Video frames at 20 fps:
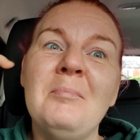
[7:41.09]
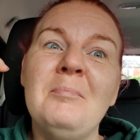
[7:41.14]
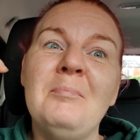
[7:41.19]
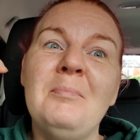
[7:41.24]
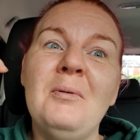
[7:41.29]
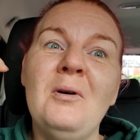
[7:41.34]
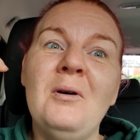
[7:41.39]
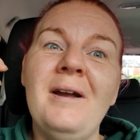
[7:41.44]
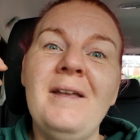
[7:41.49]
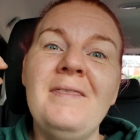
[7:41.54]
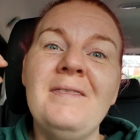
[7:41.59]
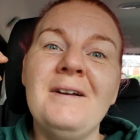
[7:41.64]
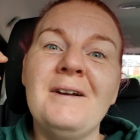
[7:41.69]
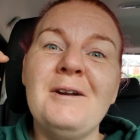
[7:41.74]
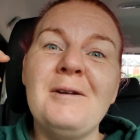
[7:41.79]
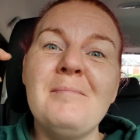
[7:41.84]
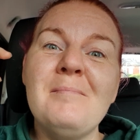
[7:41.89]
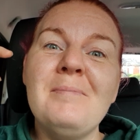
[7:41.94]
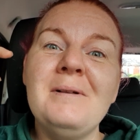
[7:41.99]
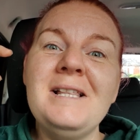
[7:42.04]
but in the
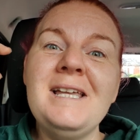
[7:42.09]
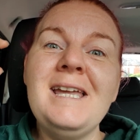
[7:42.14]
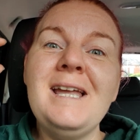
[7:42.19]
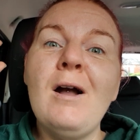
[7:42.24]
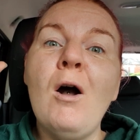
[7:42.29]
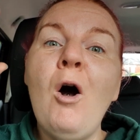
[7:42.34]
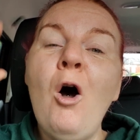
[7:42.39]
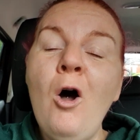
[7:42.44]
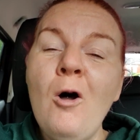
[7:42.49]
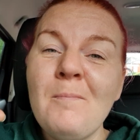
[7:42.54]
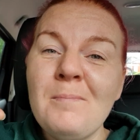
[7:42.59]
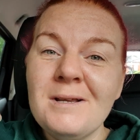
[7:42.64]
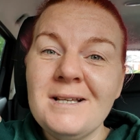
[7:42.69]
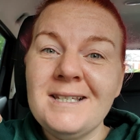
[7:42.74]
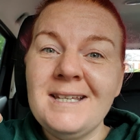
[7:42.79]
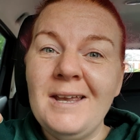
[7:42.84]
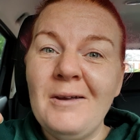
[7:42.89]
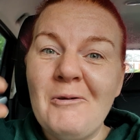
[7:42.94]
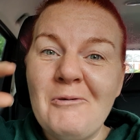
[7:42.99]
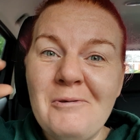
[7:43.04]
complete
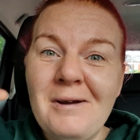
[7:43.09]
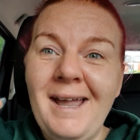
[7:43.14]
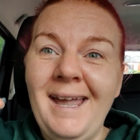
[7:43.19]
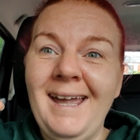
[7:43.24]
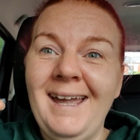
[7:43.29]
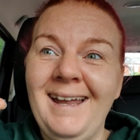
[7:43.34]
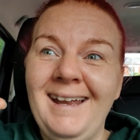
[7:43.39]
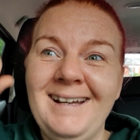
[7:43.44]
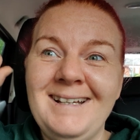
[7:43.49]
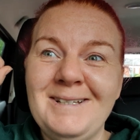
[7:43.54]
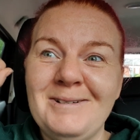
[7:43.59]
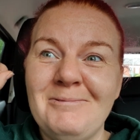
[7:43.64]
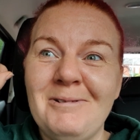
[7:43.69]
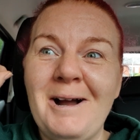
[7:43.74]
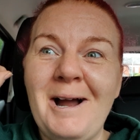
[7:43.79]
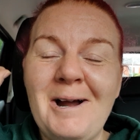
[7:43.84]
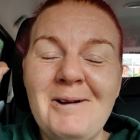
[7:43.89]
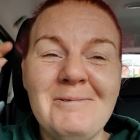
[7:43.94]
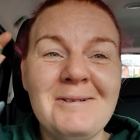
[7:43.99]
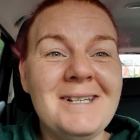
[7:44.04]
opposite way to what
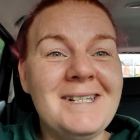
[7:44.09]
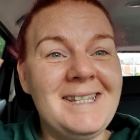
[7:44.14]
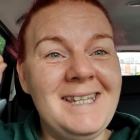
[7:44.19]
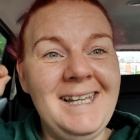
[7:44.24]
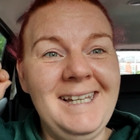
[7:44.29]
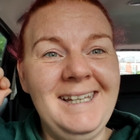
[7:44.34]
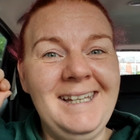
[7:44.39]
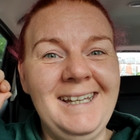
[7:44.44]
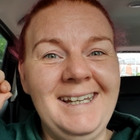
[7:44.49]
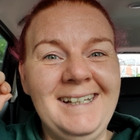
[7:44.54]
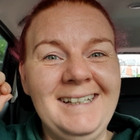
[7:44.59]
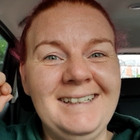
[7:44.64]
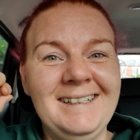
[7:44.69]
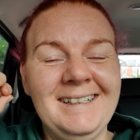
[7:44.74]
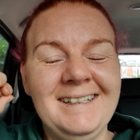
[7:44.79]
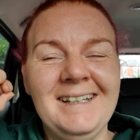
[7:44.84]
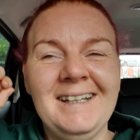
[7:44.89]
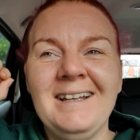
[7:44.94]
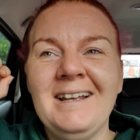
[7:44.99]
I was thinking.